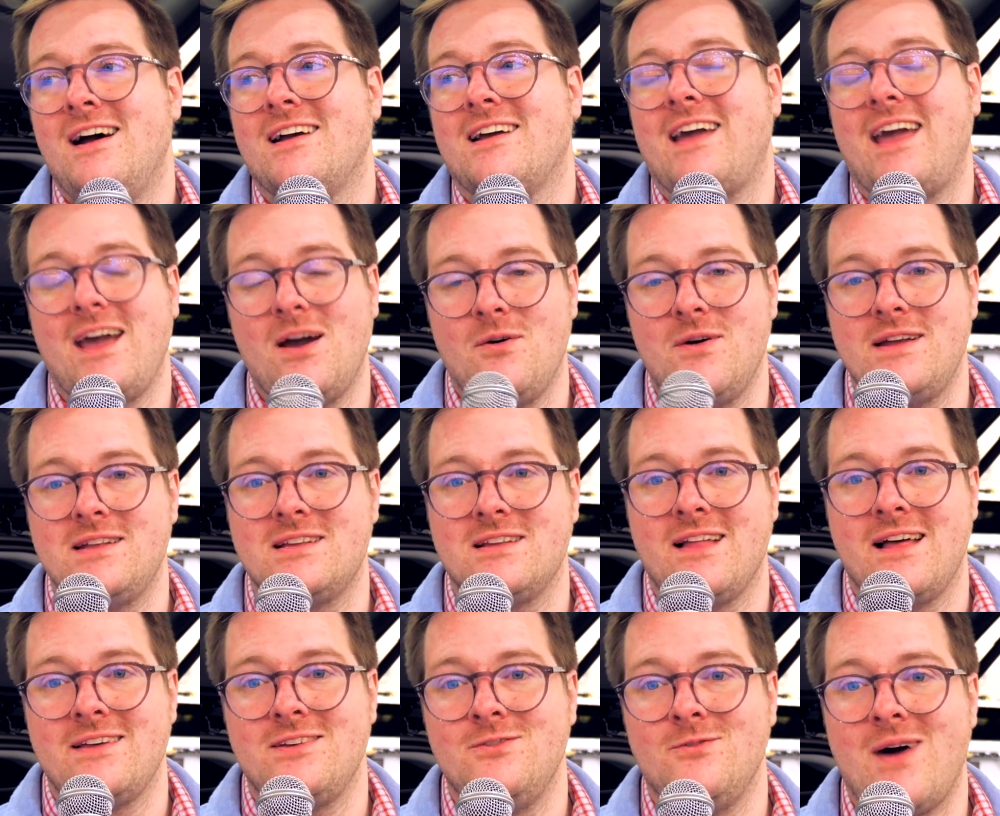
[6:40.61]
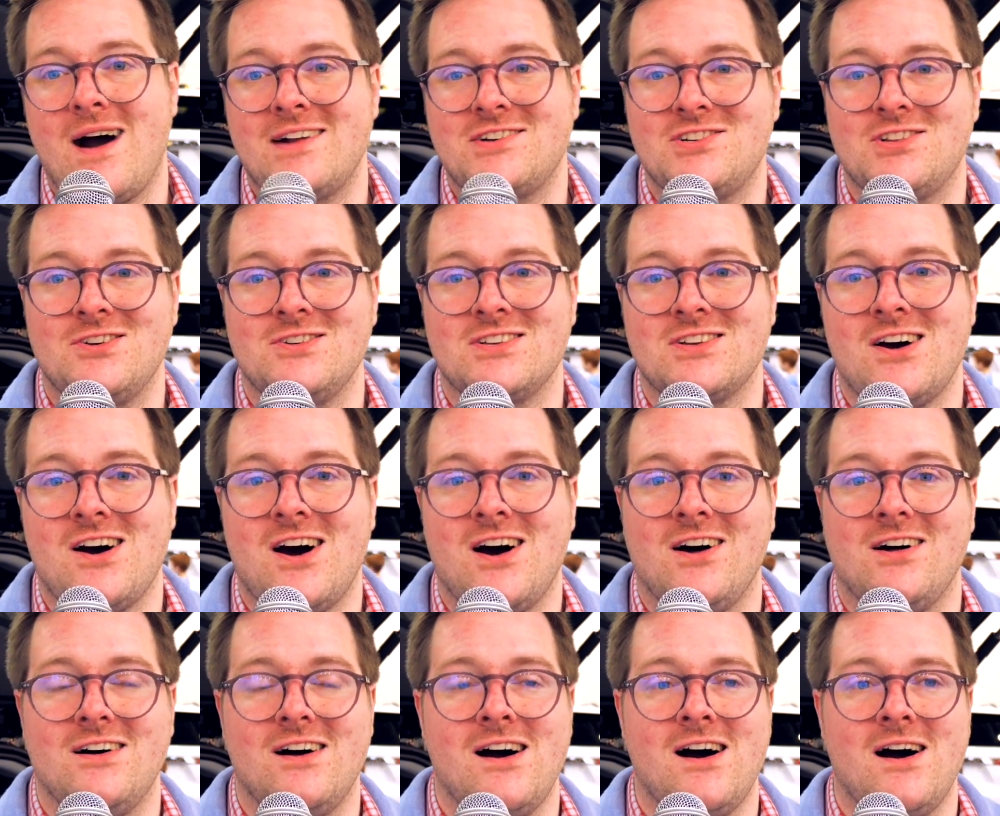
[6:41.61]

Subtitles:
Can't wait to let you watch those all.